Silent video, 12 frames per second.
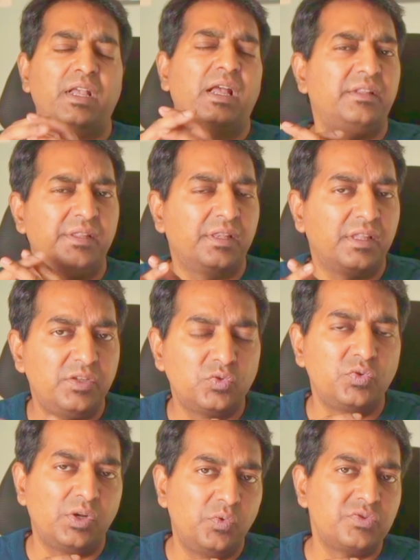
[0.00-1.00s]
This is a
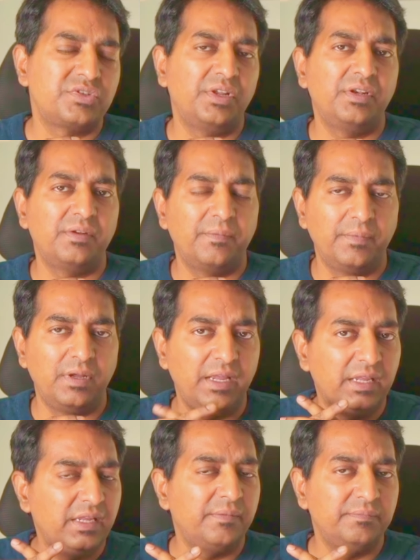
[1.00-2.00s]
usual question
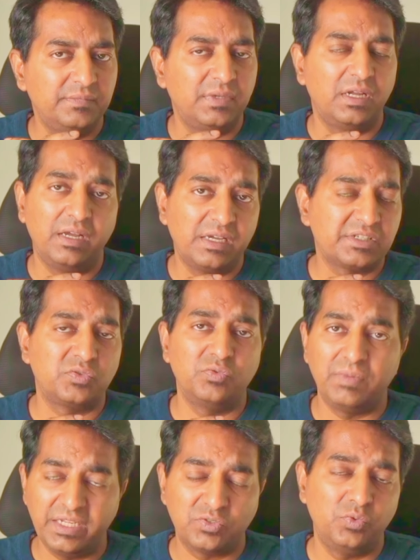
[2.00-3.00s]
I ask to
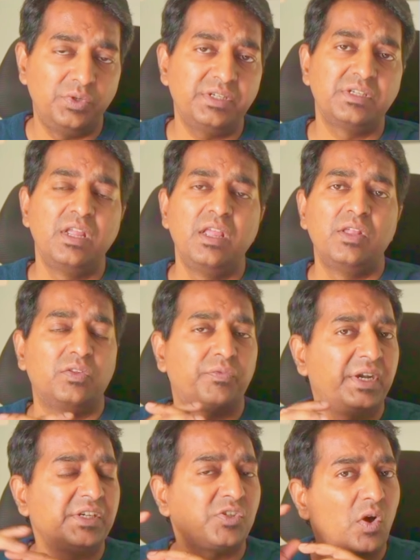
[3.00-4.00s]
my students. So
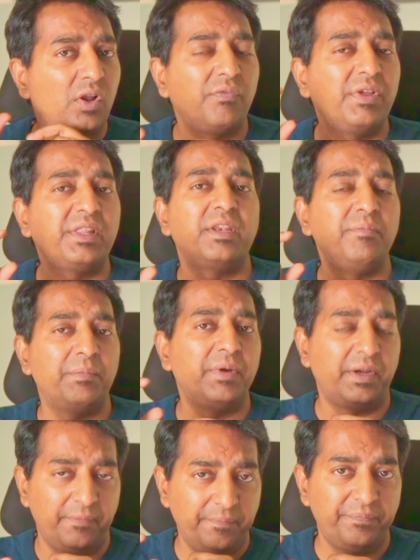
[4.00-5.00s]
friends, always remember,
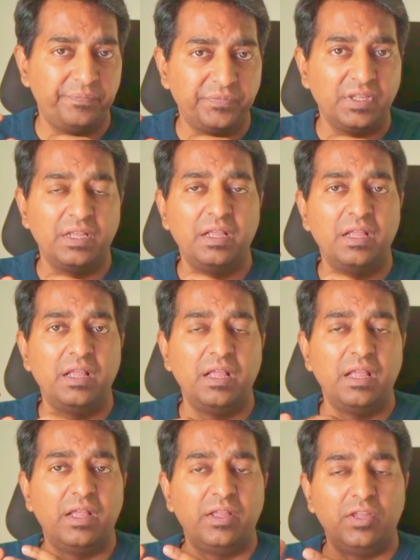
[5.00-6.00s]

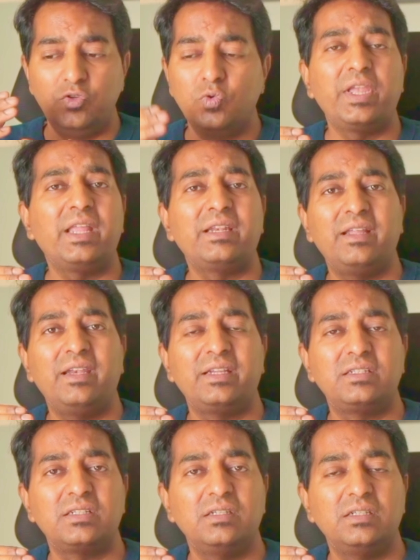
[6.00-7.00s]
you can
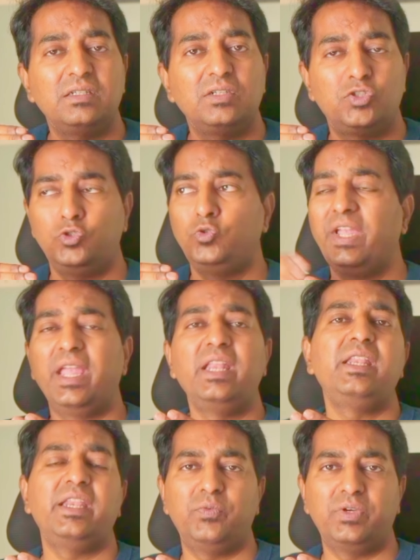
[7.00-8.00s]
connect to any
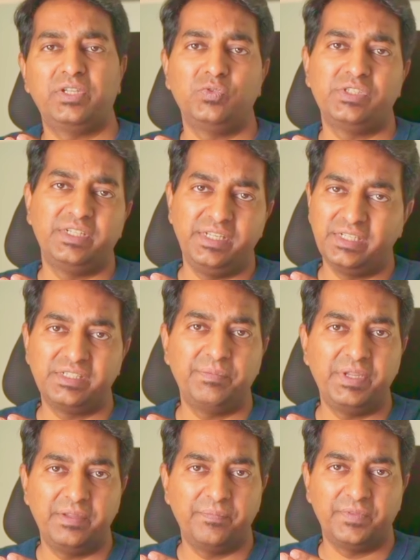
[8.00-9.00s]
network using
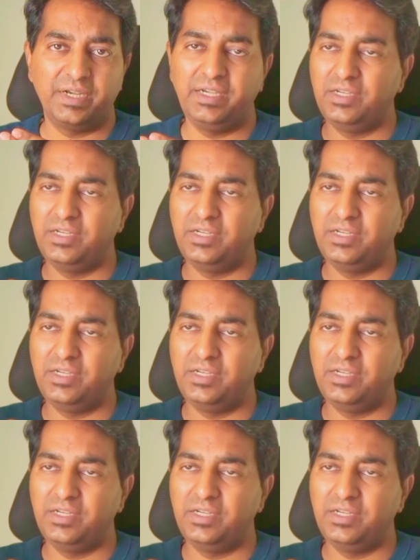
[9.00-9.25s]
DHCP, right?